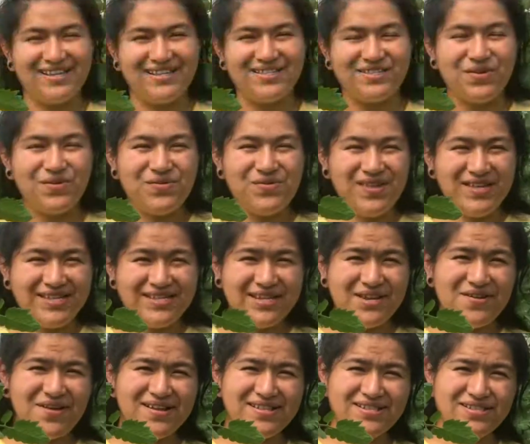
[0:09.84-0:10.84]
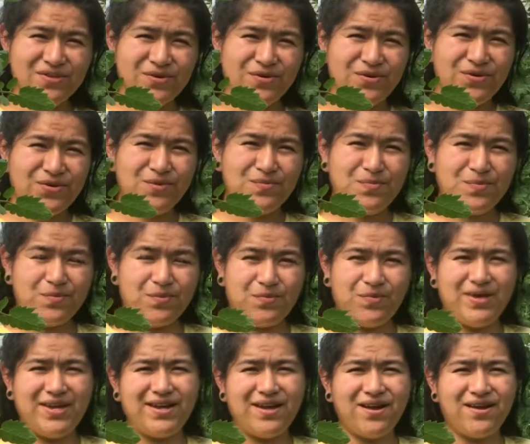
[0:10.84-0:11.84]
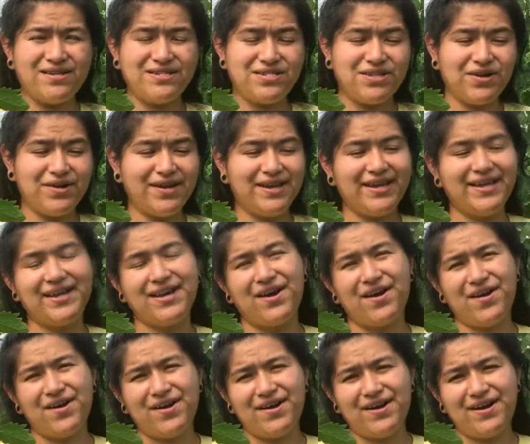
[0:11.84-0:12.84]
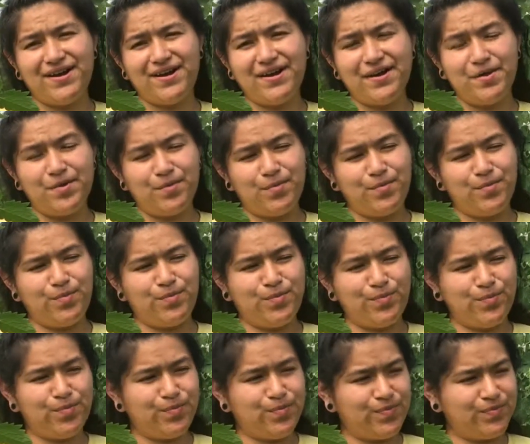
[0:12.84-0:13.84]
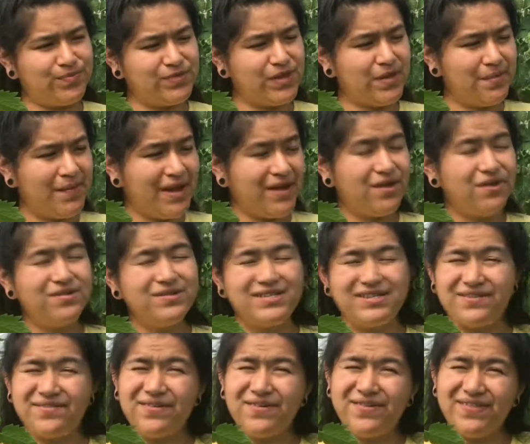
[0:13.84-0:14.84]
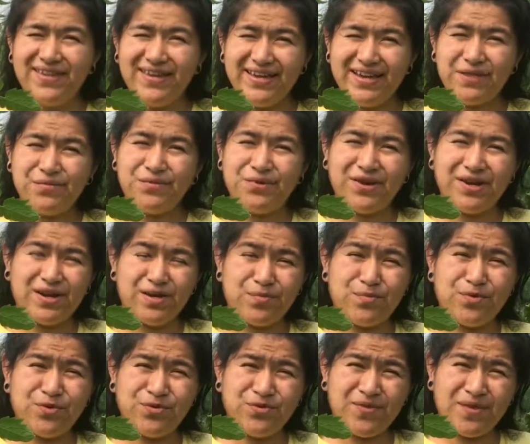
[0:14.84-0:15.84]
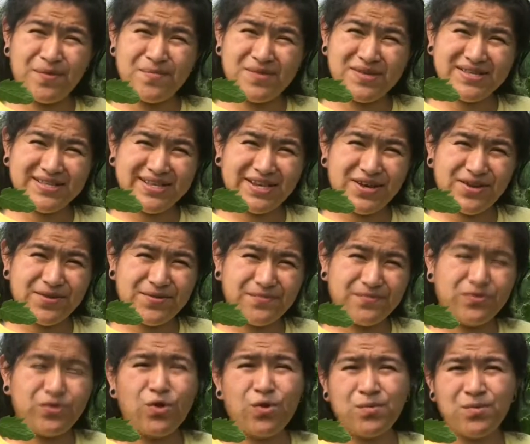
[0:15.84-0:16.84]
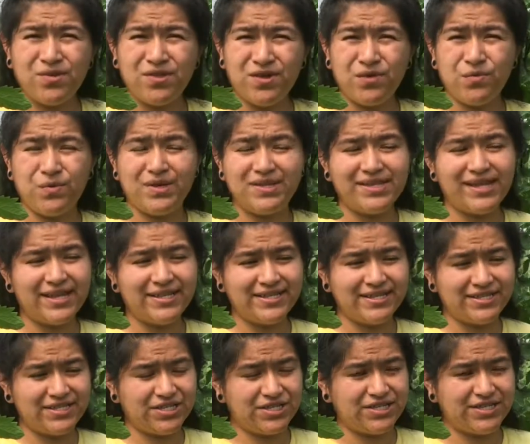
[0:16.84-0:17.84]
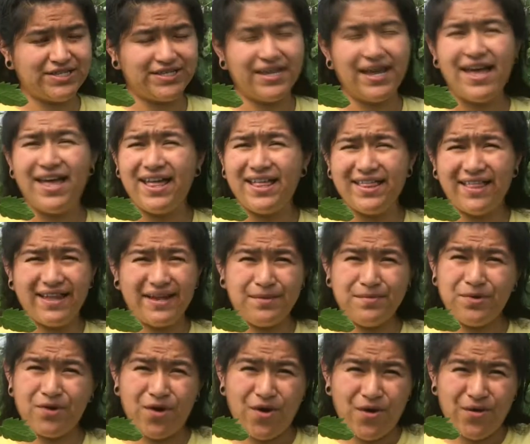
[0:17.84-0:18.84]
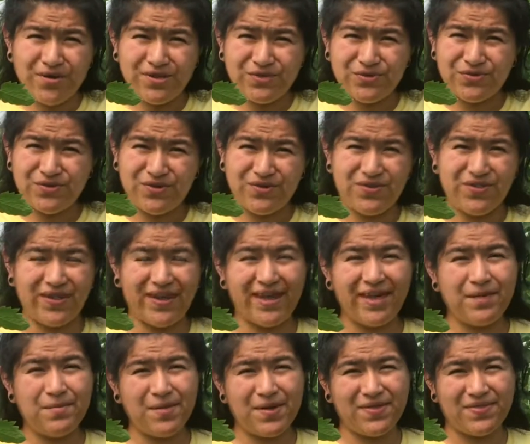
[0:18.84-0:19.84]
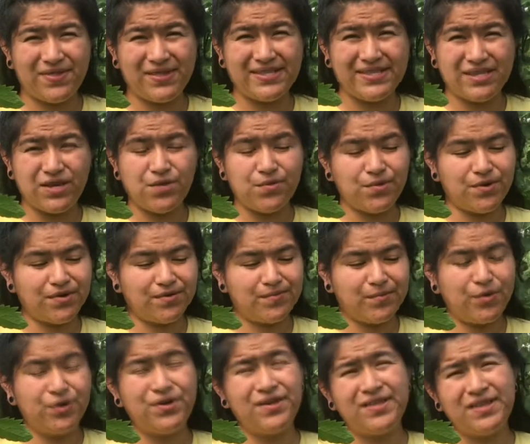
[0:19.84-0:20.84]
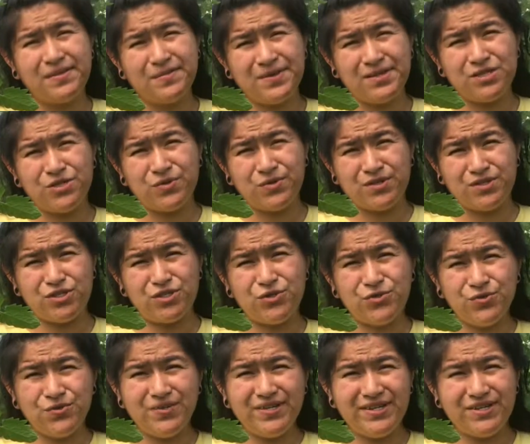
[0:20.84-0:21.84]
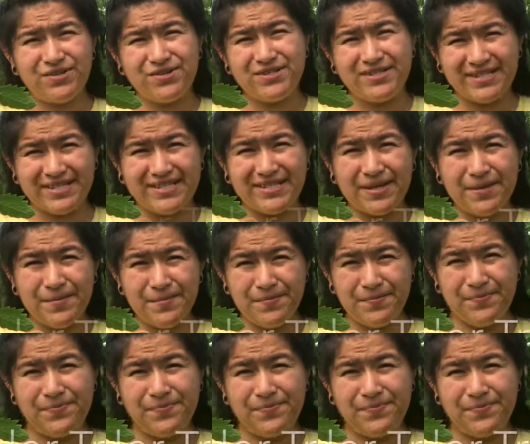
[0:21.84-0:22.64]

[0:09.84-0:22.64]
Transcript: So this year at Coop, we are starting our tomatoes differently, and we're going to prune them this year. Normally we tend to just let them grow and do their thing, but this year we're pruning them into a 2-liter system,